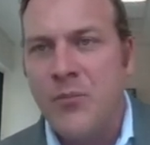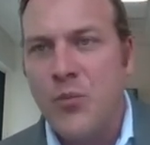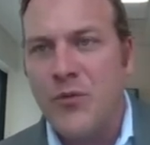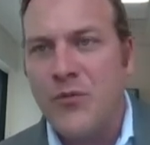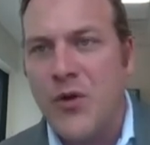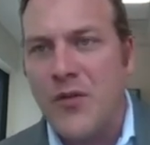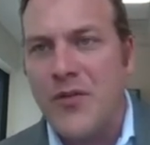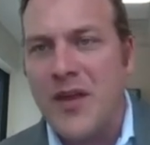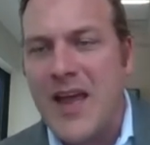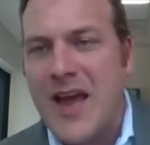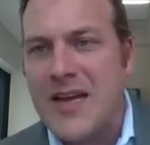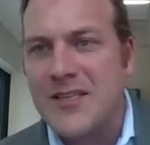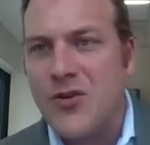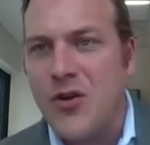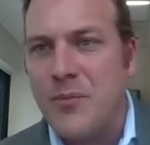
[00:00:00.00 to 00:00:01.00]
We've got the
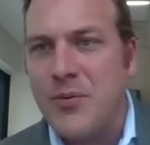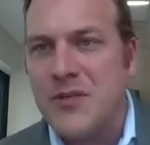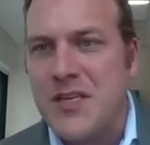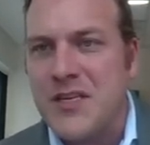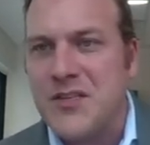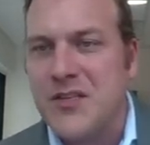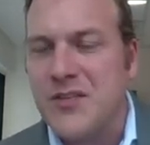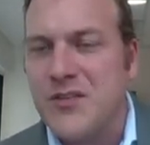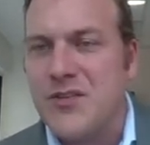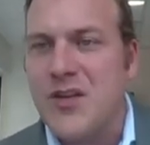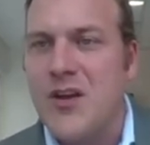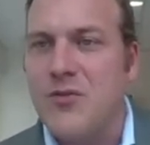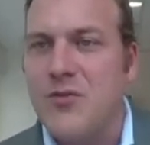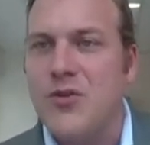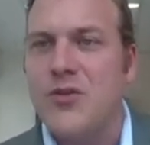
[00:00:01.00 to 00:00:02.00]
gas composition and
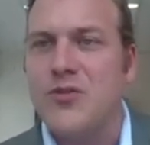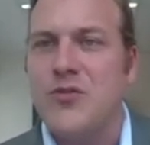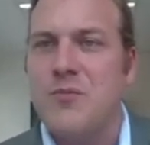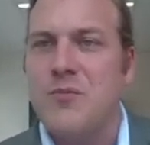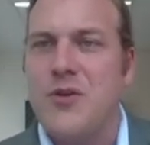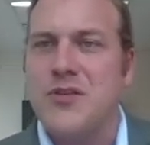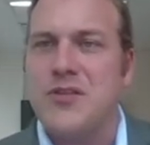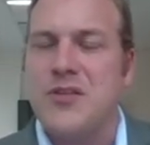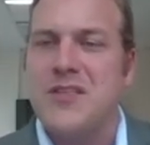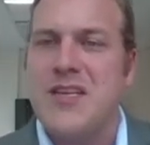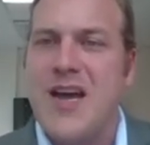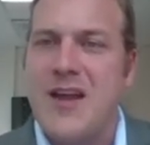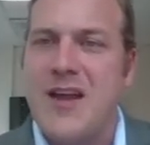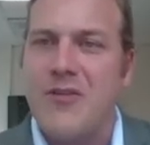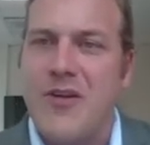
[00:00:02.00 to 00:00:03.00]
zonal contribution
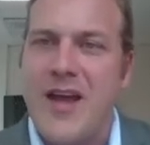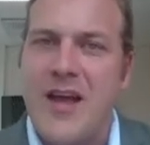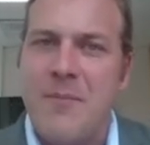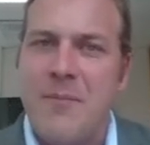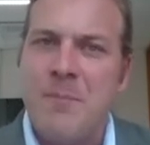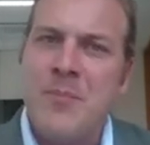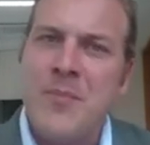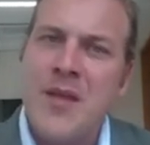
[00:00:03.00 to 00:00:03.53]
data out.